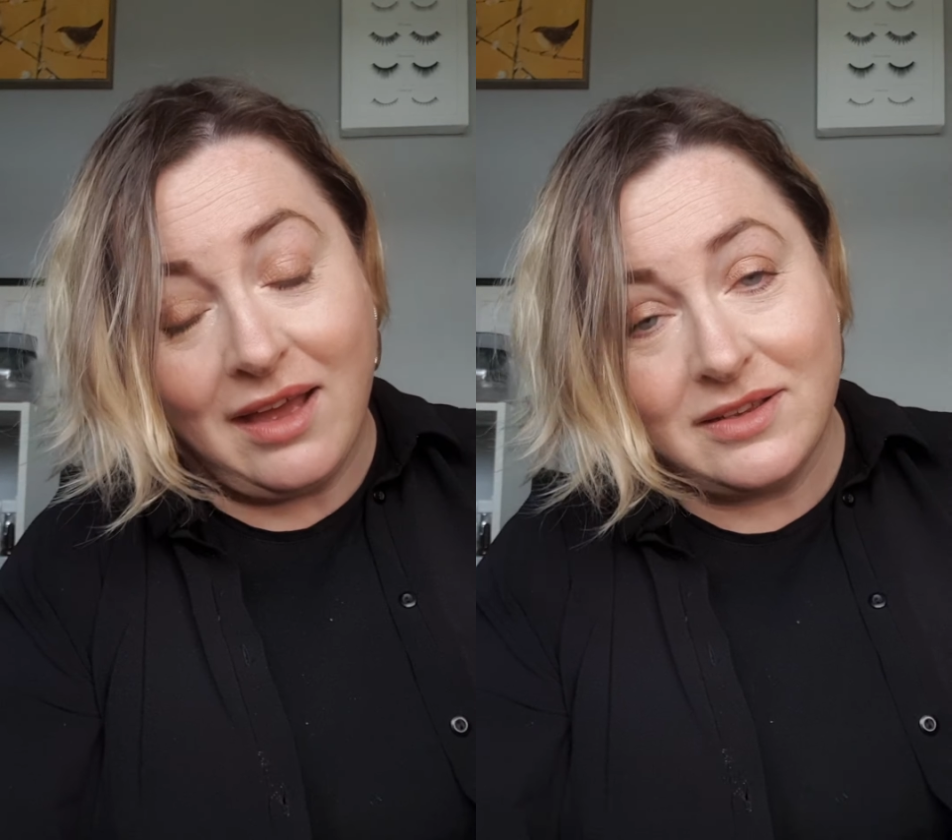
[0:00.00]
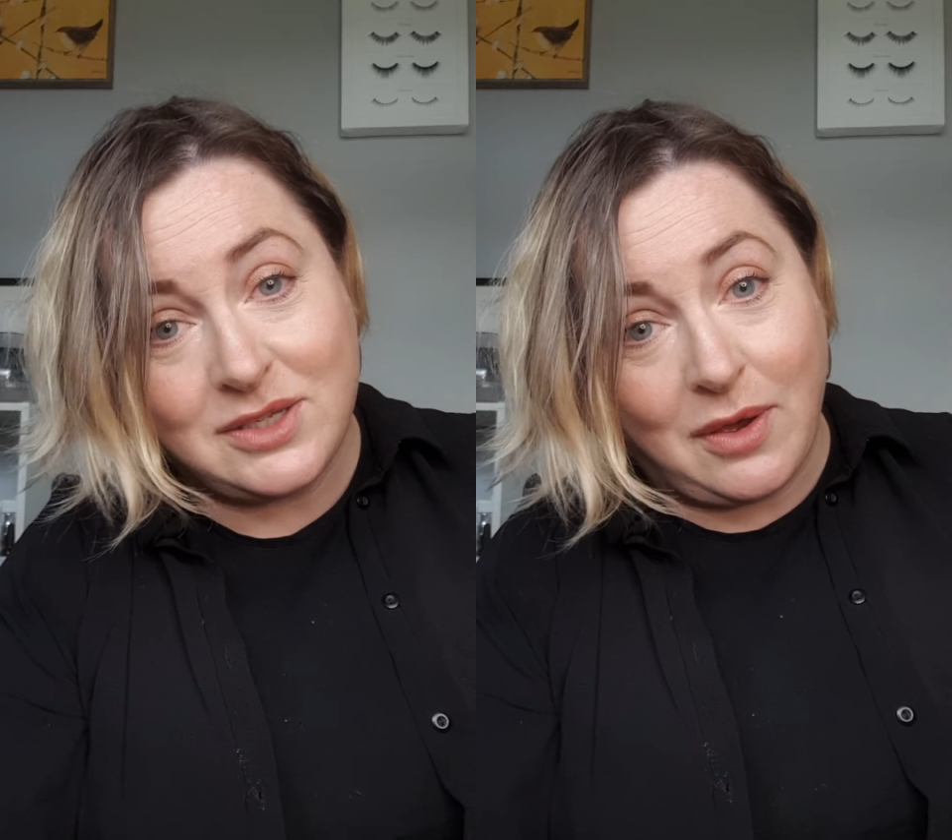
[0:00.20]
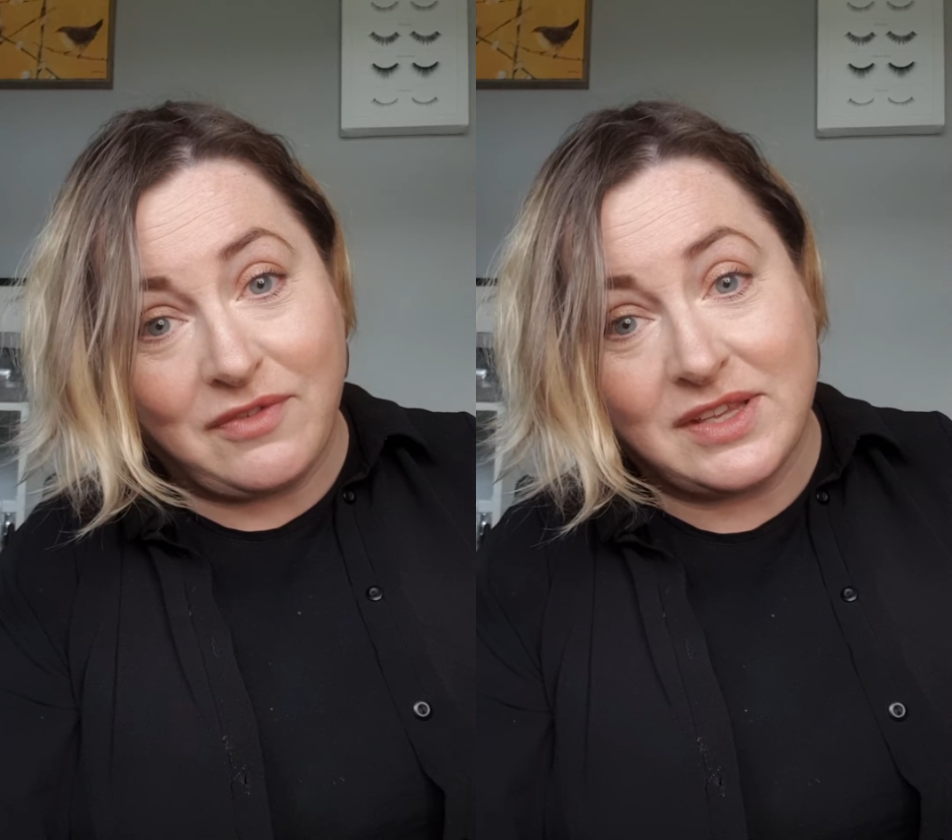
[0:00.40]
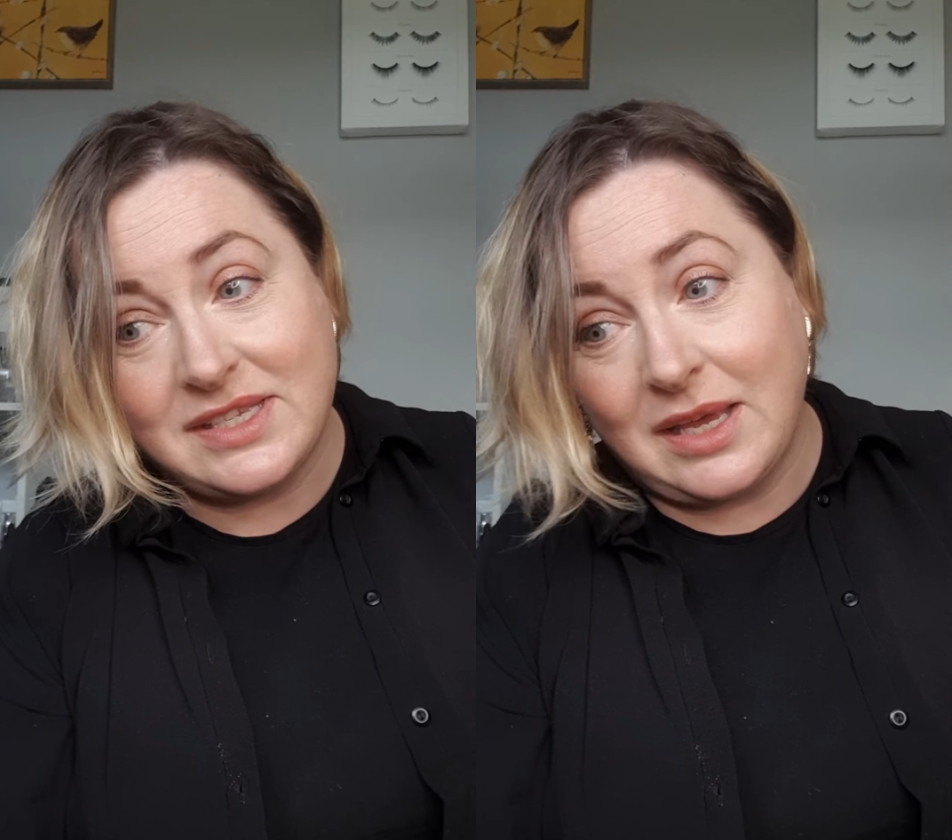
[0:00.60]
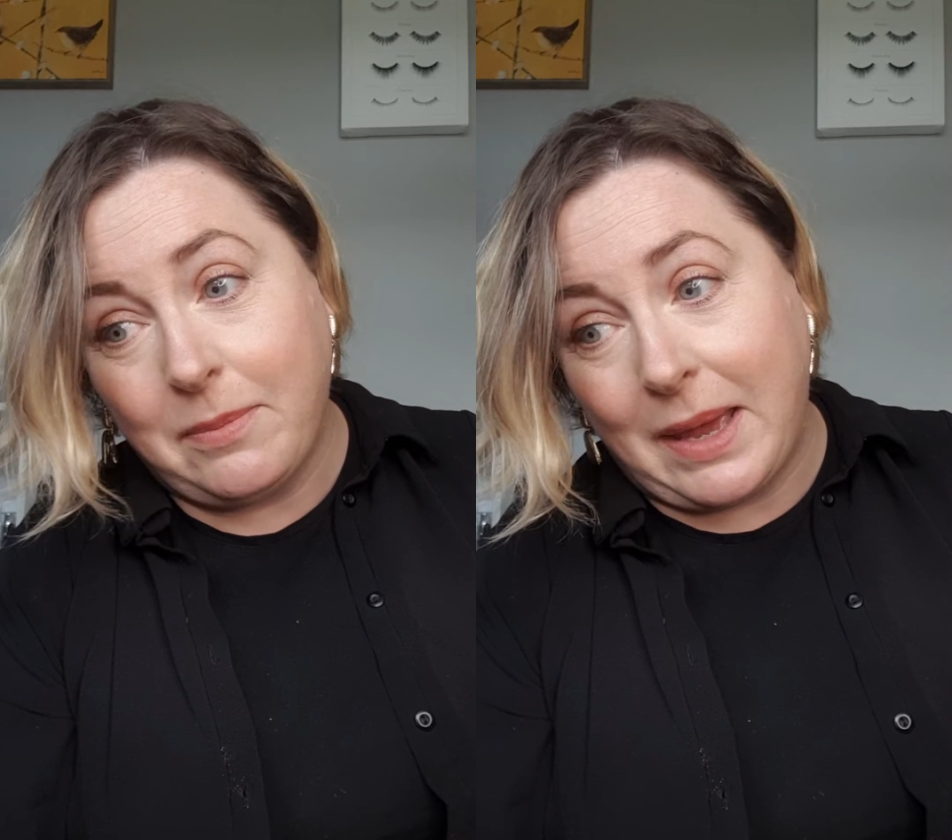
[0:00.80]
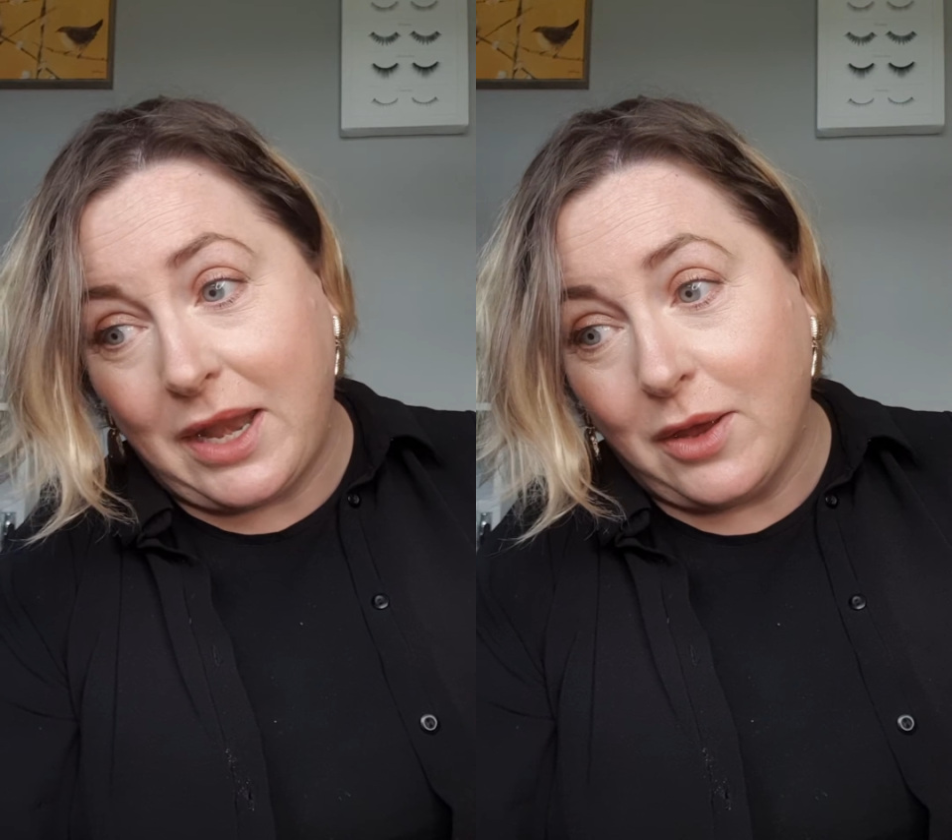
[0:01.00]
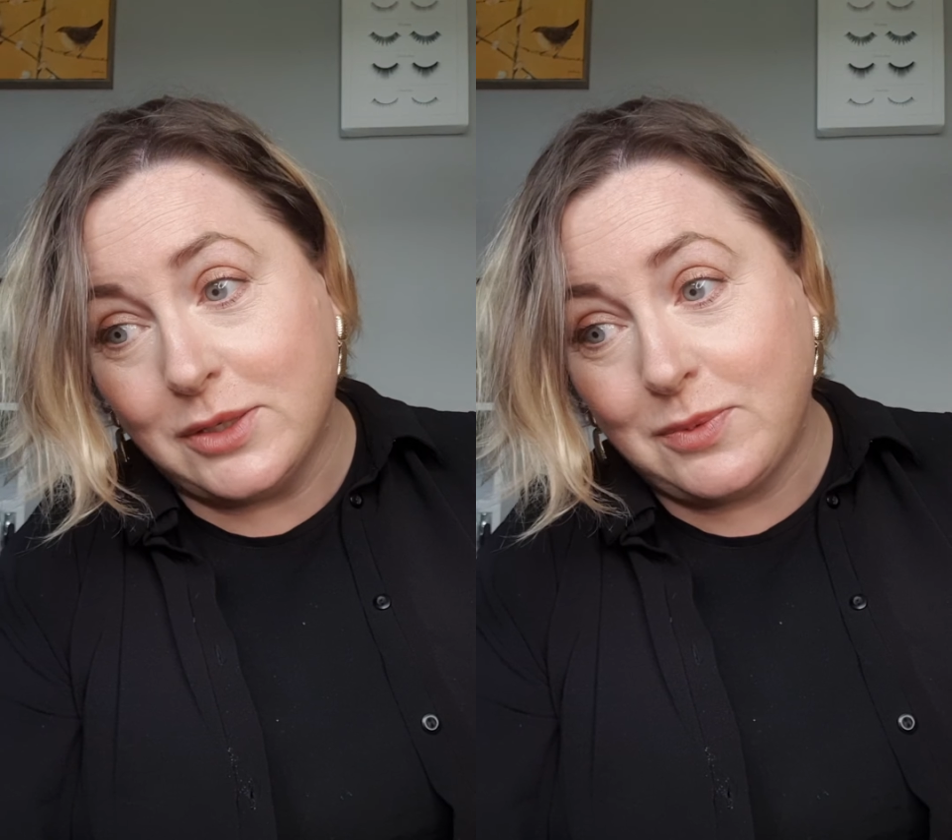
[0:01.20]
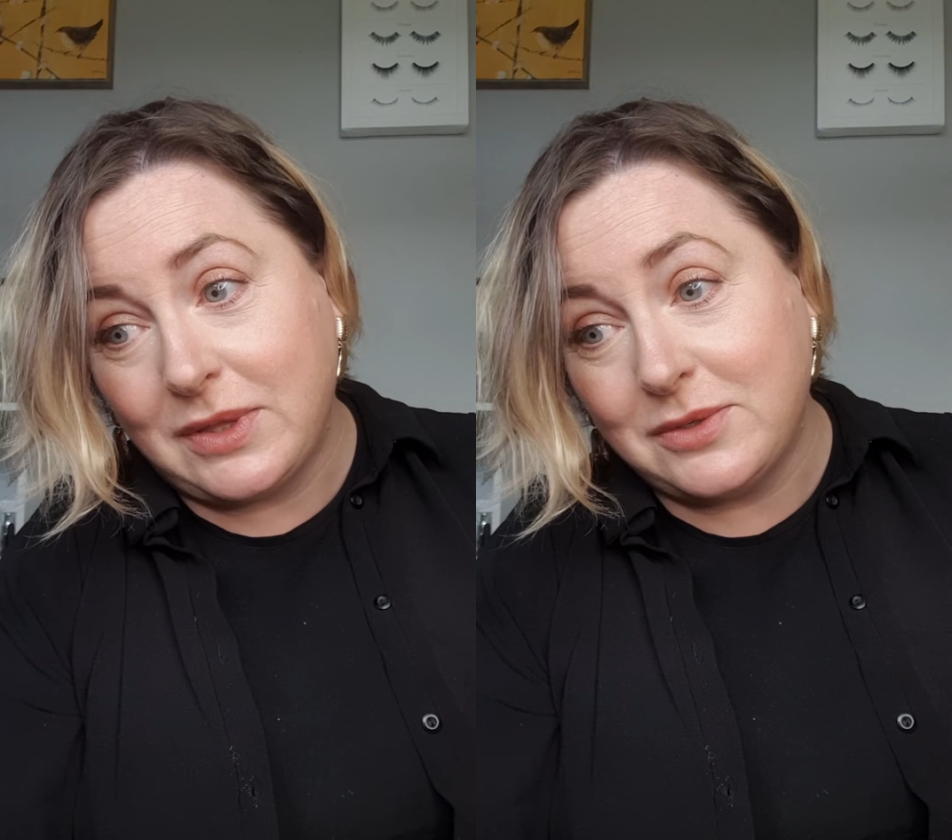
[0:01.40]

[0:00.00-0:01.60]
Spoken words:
so I've concealed my nose with